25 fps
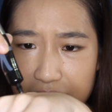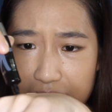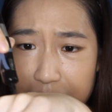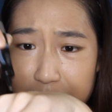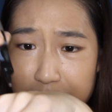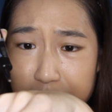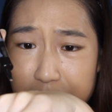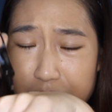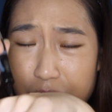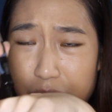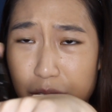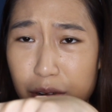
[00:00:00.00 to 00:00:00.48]

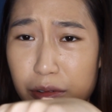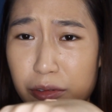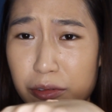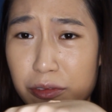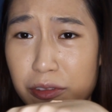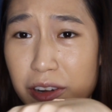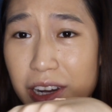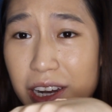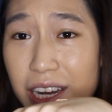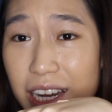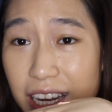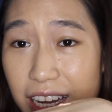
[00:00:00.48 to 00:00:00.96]
comes out
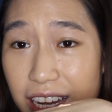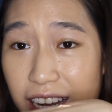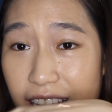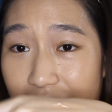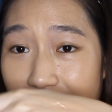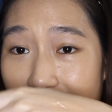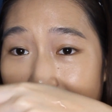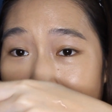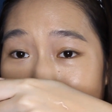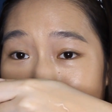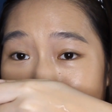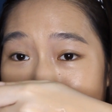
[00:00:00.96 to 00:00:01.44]

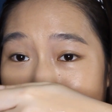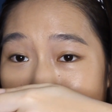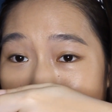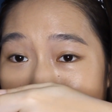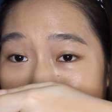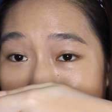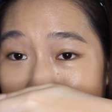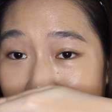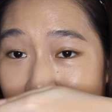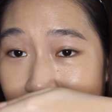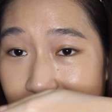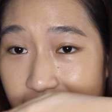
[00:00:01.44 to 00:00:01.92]

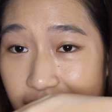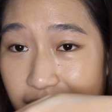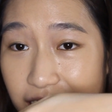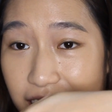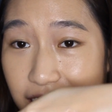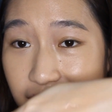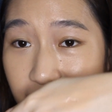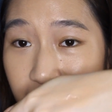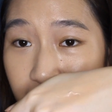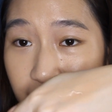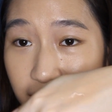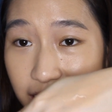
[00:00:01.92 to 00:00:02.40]
really
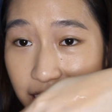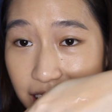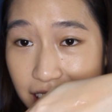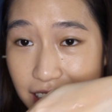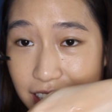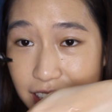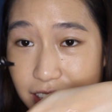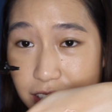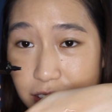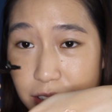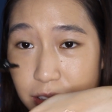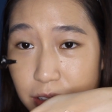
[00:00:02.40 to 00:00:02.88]
thick. I
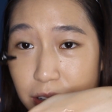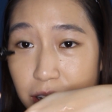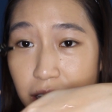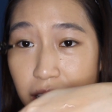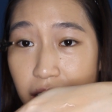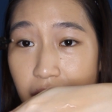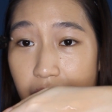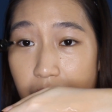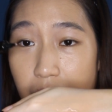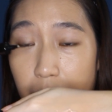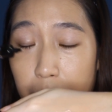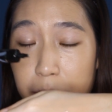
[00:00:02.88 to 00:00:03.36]
had to
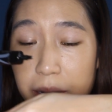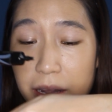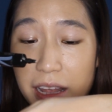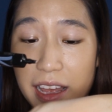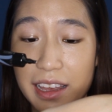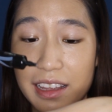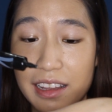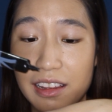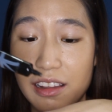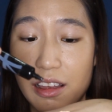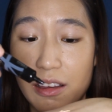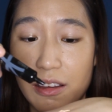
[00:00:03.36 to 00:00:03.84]

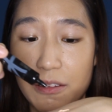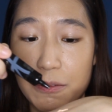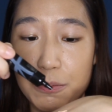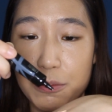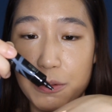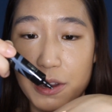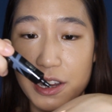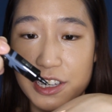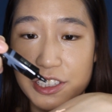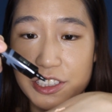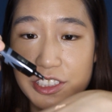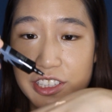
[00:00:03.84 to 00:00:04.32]
apply a lot of
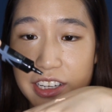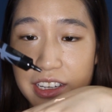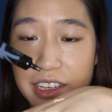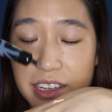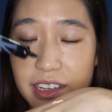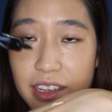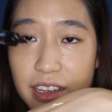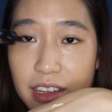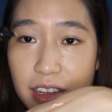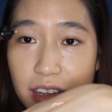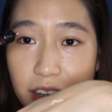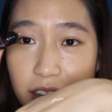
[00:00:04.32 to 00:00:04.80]
pressure
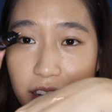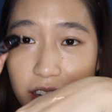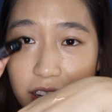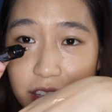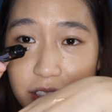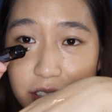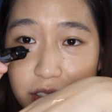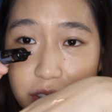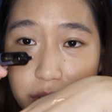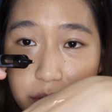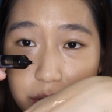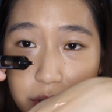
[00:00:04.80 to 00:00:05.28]

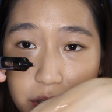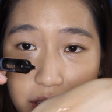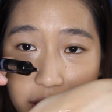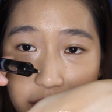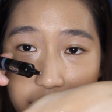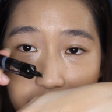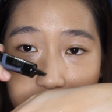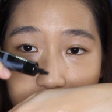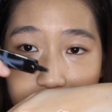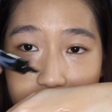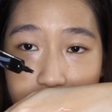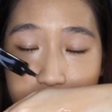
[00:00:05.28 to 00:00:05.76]
onto
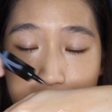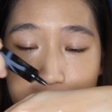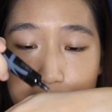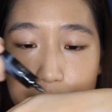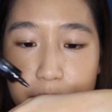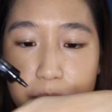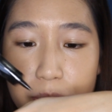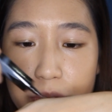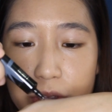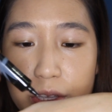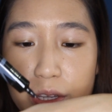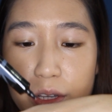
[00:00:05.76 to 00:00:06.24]
the,
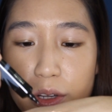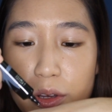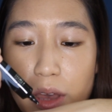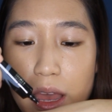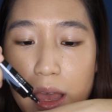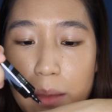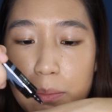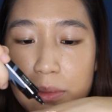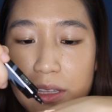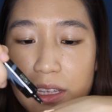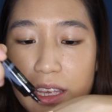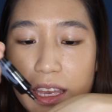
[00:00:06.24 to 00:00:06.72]
you know,
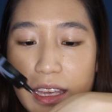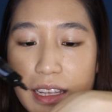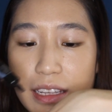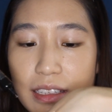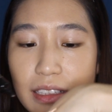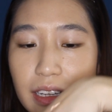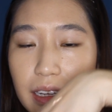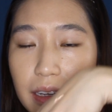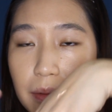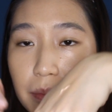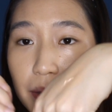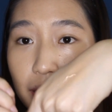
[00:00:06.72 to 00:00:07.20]

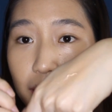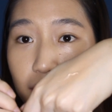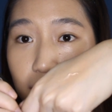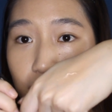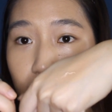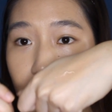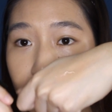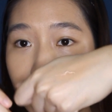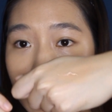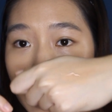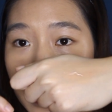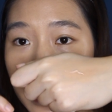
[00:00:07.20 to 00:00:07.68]
applicator, but
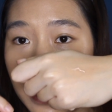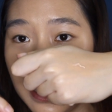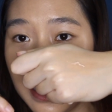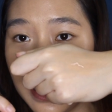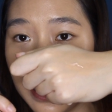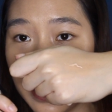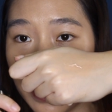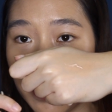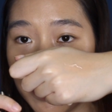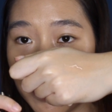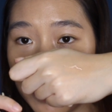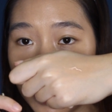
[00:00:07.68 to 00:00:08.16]

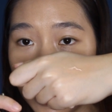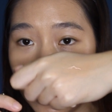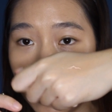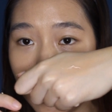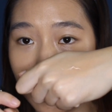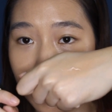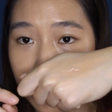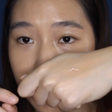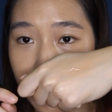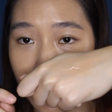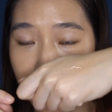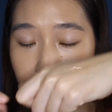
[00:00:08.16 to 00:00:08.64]
yep, it
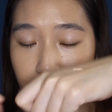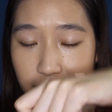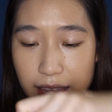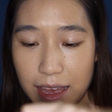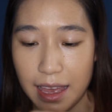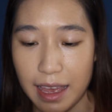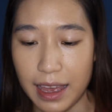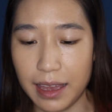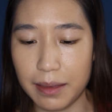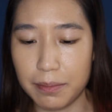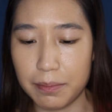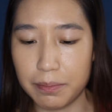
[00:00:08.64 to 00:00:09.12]
looks like
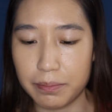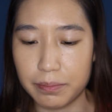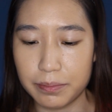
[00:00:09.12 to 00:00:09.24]
that.